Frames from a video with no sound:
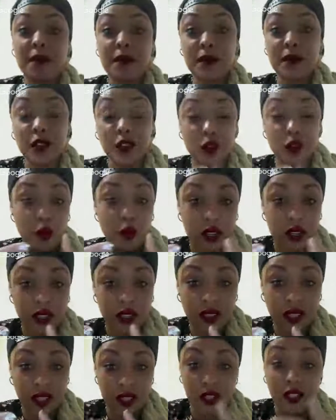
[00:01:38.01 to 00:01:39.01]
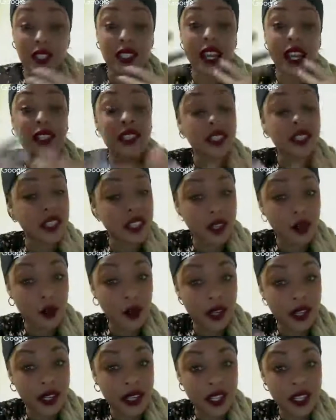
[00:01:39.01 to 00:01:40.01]
your work, your destiny
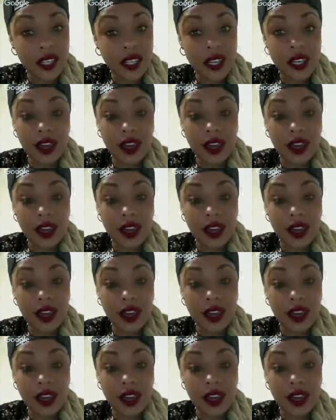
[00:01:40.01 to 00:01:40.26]
work,